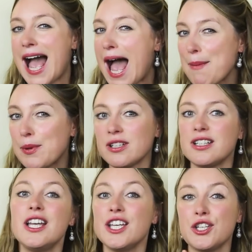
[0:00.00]
Apple.
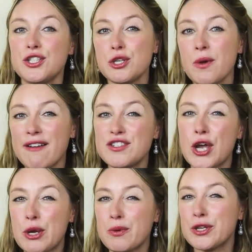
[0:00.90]
You do have
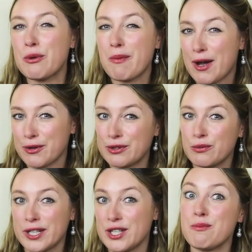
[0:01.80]
to open your mouth
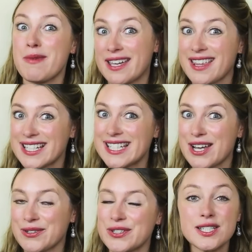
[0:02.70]
when you make that
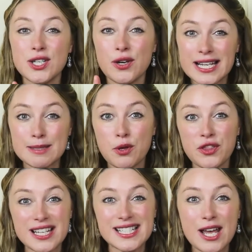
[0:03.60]
sound. So let's put
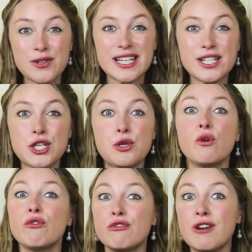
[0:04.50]
that sound
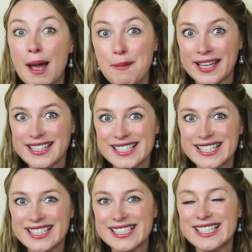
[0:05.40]
into rabbit.